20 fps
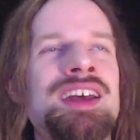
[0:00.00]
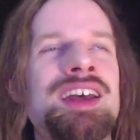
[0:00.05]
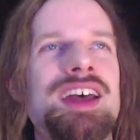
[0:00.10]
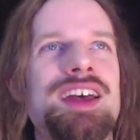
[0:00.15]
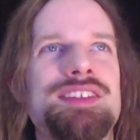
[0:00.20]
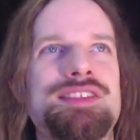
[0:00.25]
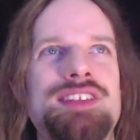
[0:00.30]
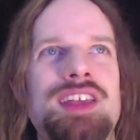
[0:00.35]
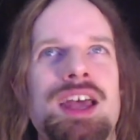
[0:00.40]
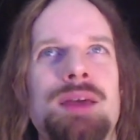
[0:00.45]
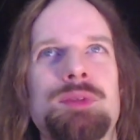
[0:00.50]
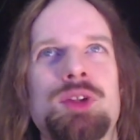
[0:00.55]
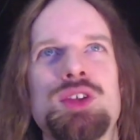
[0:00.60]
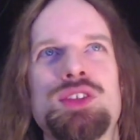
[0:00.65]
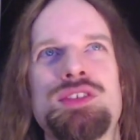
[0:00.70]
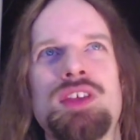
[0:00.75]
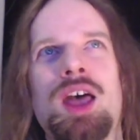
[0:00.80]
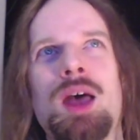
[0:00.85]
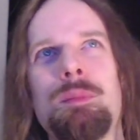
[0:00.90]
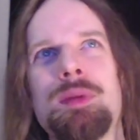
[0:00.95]
as time
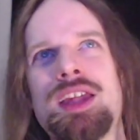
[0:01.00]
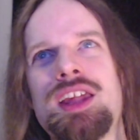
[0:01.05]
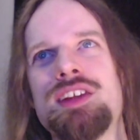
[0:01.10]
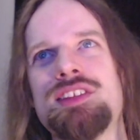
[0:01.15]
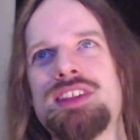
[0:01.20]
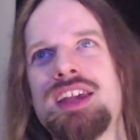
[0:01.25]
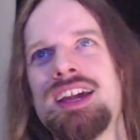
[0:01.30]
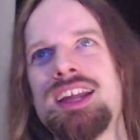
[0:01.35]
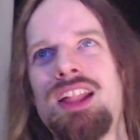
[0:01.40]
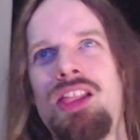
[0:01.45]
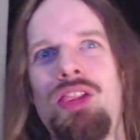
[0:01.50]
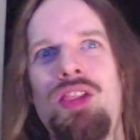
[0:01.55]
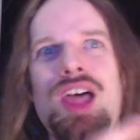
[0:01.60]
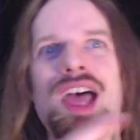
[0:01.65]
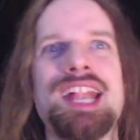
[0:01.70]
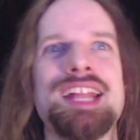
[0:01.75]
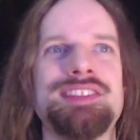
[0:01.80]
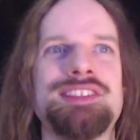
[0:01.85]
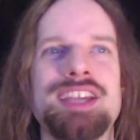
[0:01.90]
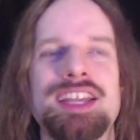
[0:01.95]
goes on, because I had a
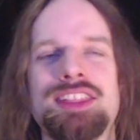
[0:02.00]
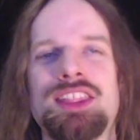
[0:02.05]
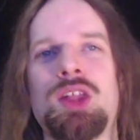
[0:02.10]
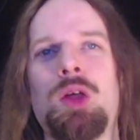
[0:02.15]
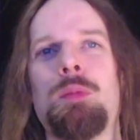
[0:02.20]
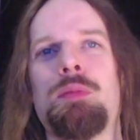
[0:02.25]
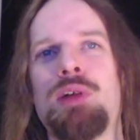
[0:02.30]
lot of technical